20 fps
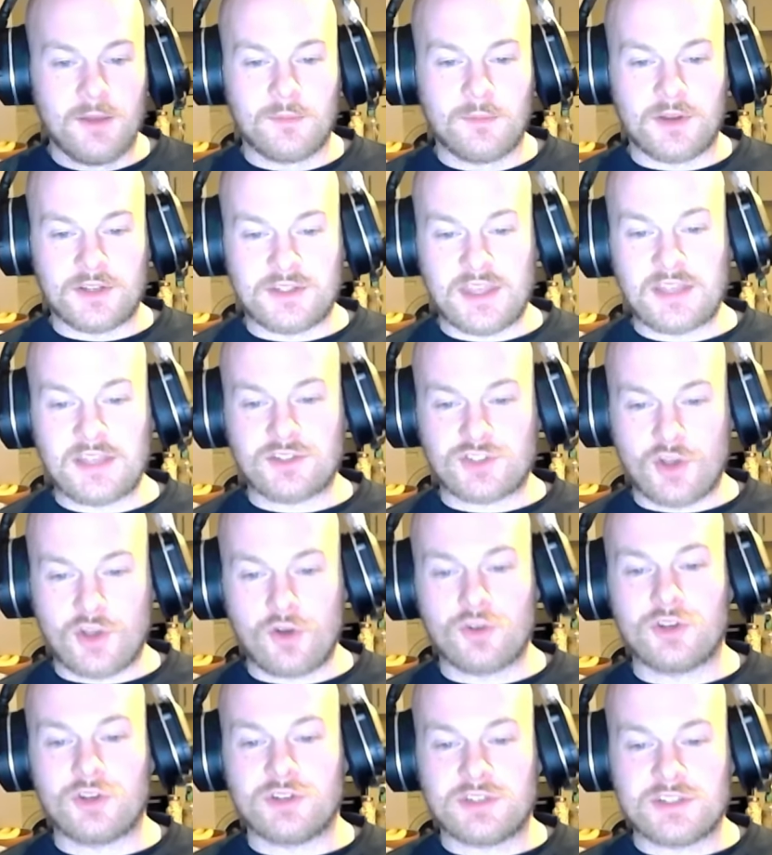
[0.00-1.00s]
But I think
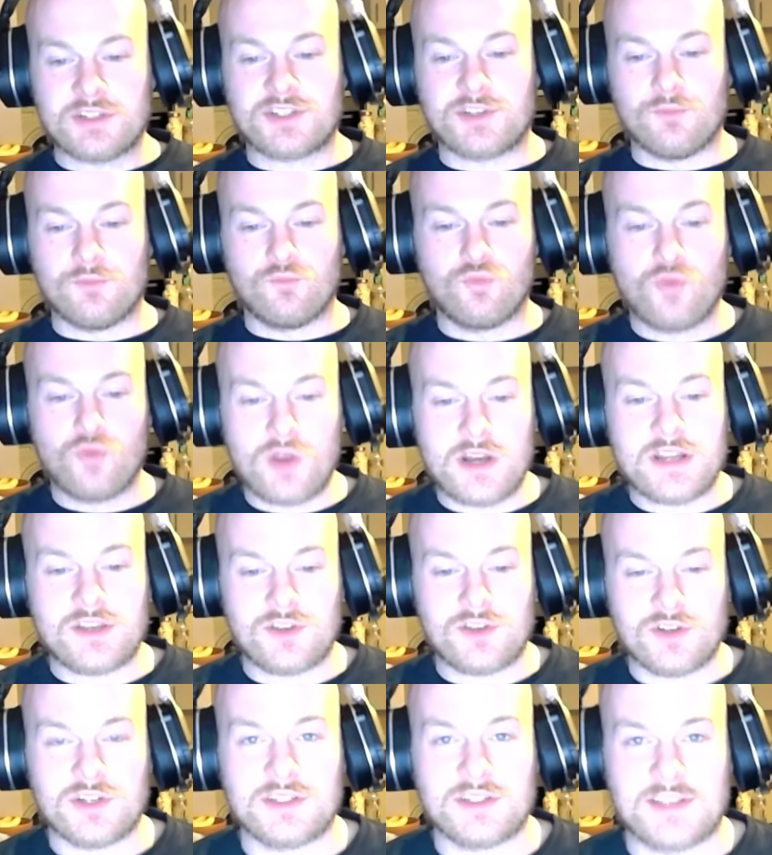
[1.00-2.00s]
Tonga did some really
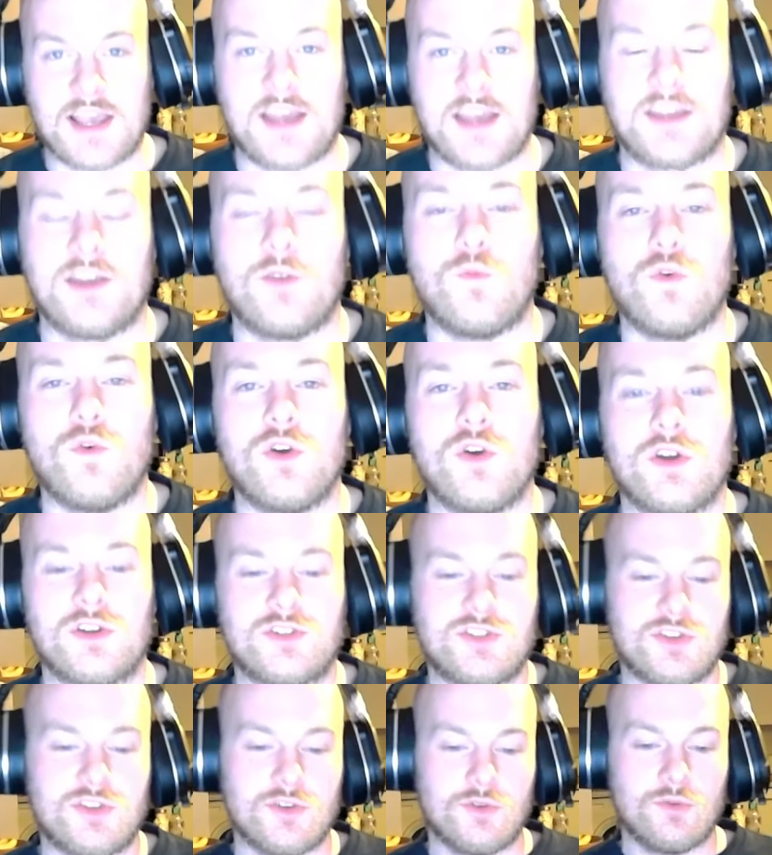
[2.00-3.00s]
good attacking work
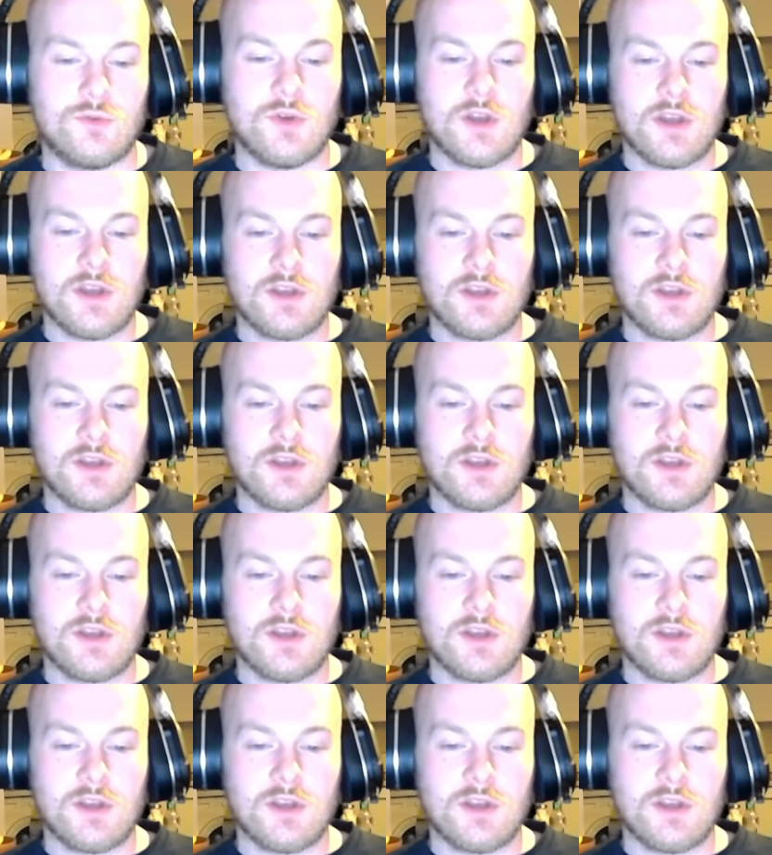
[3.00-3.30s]
to